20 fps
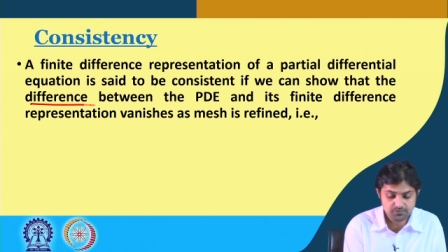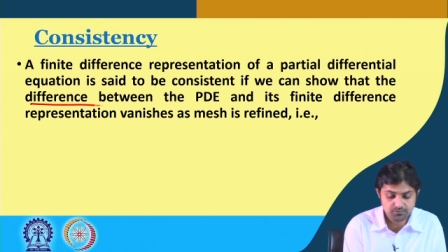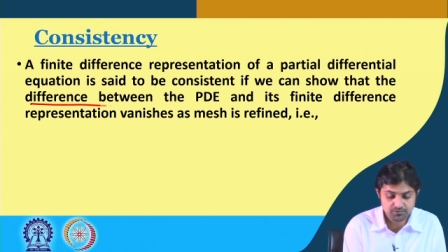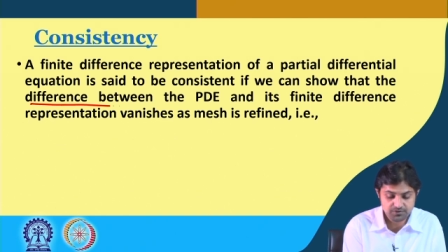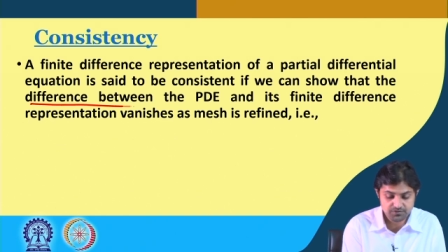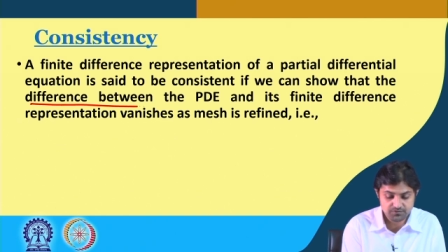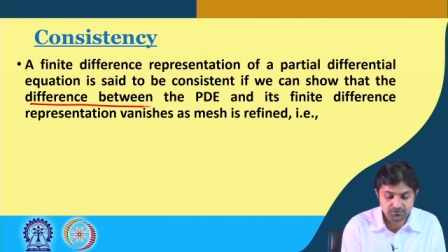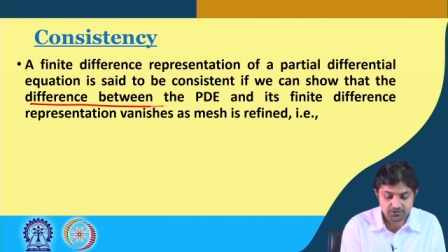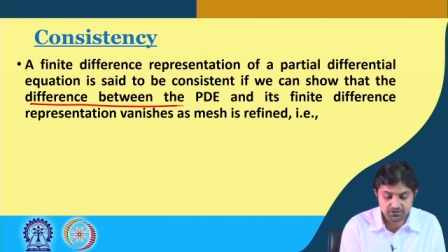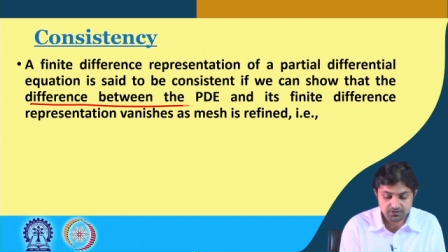
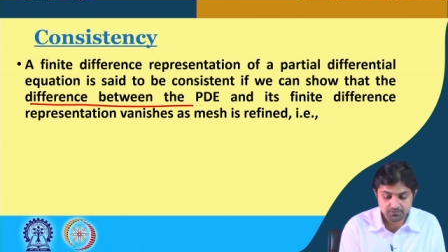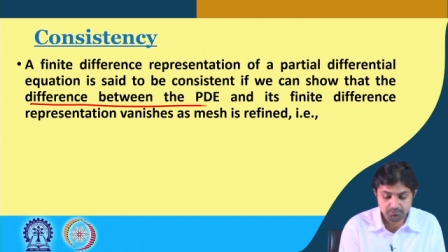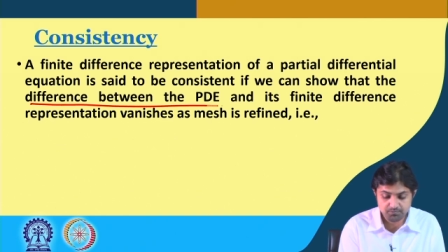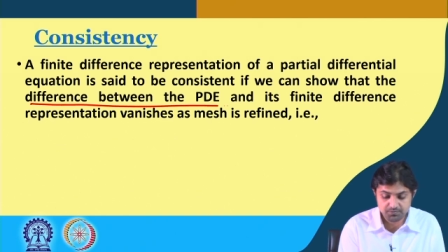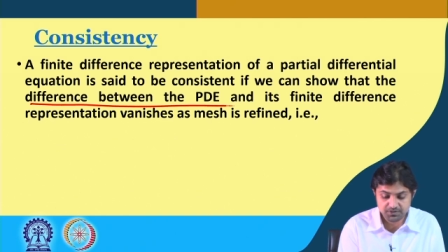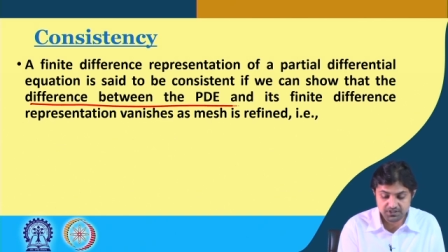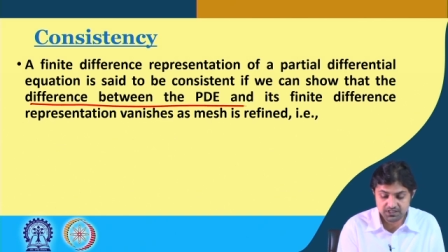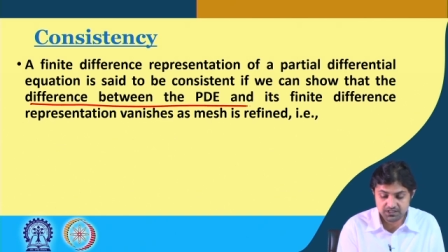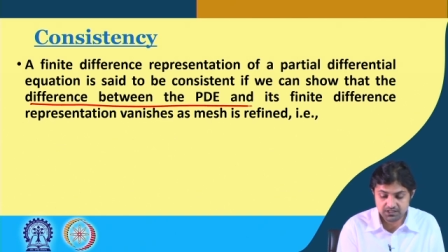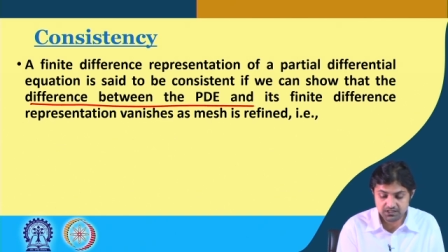between the
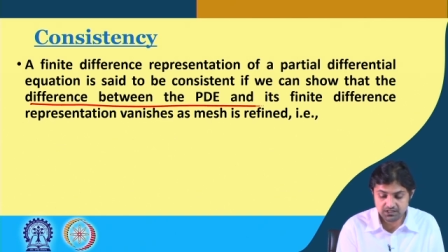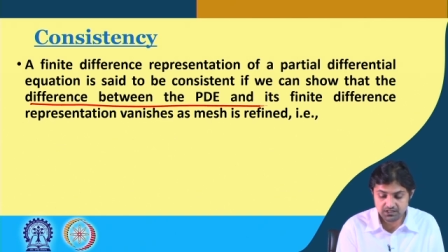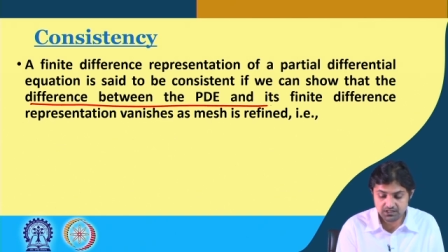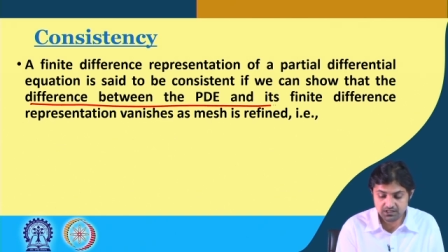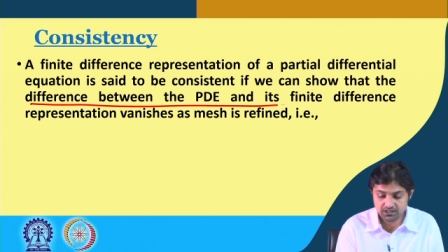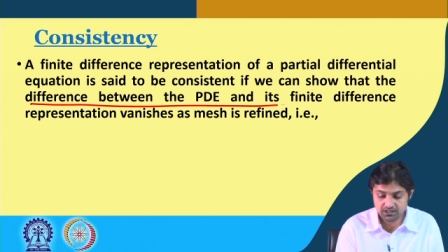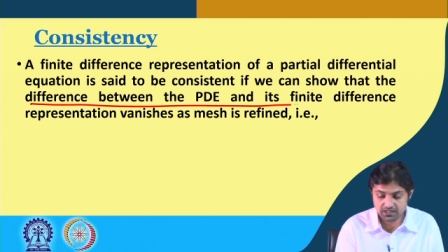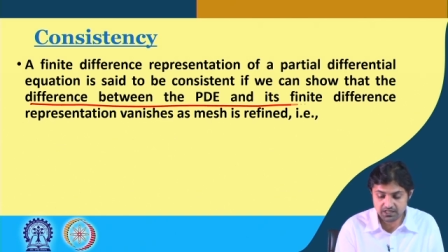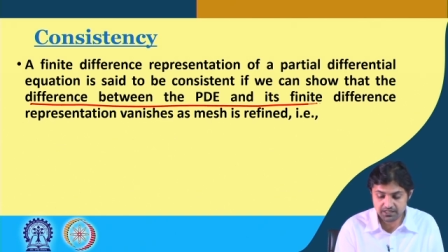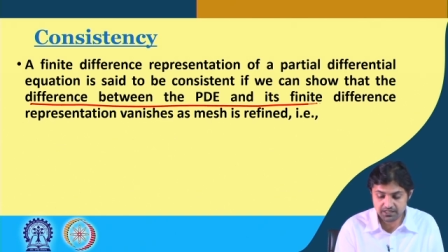
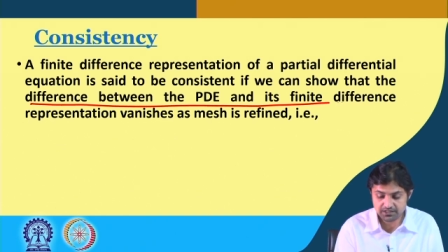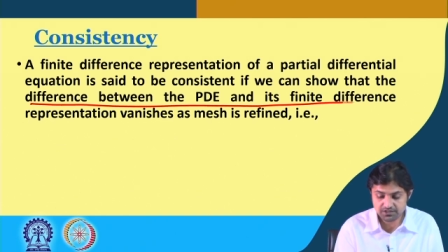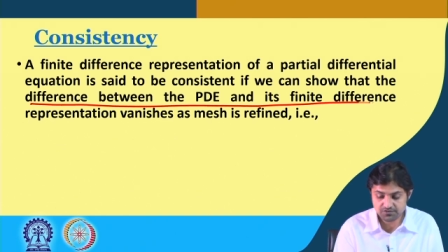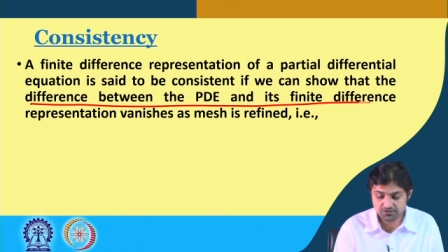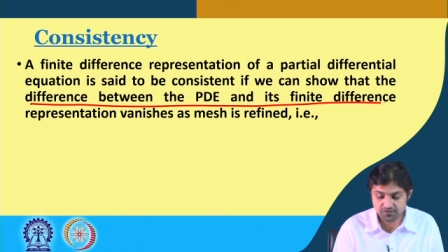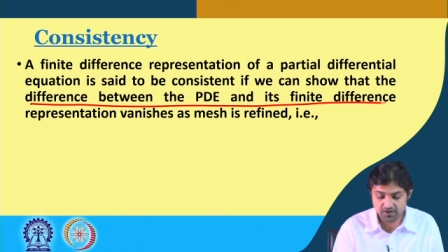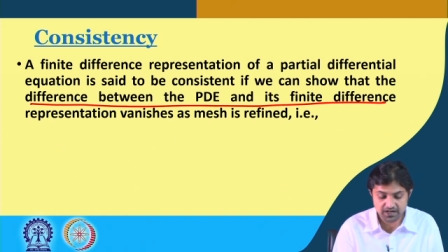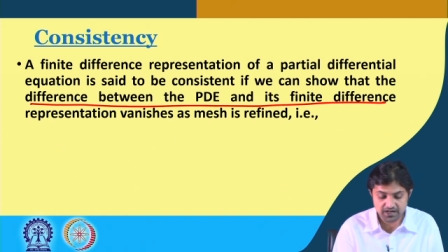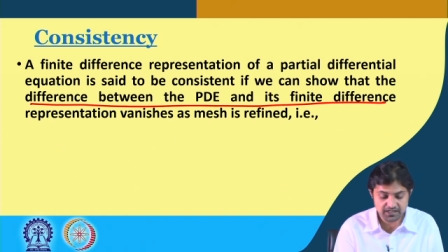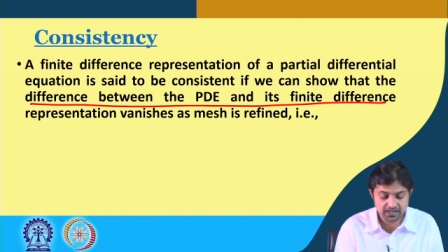PDE and its
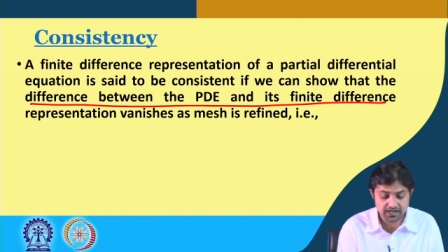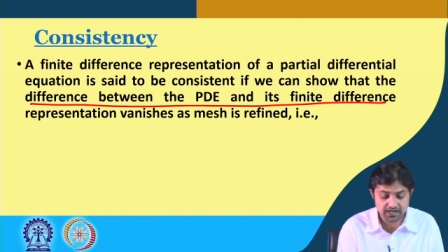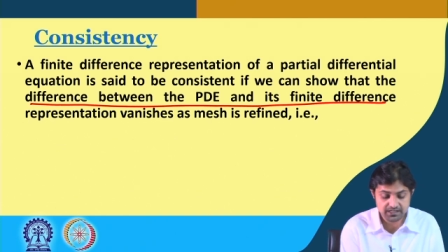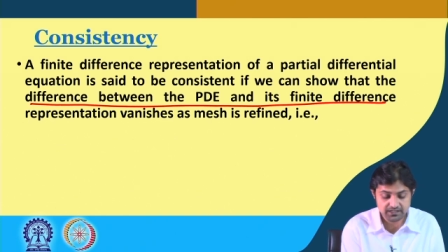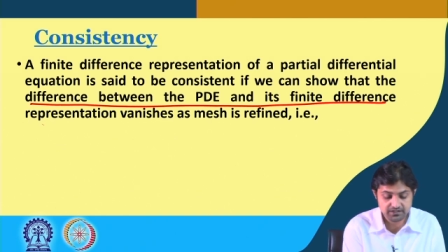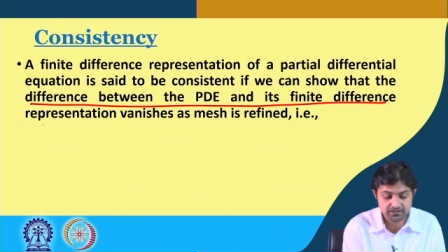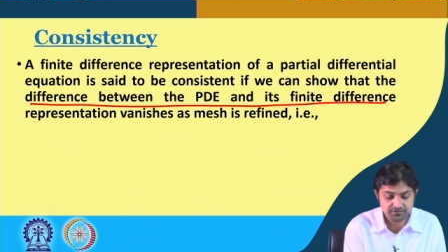finite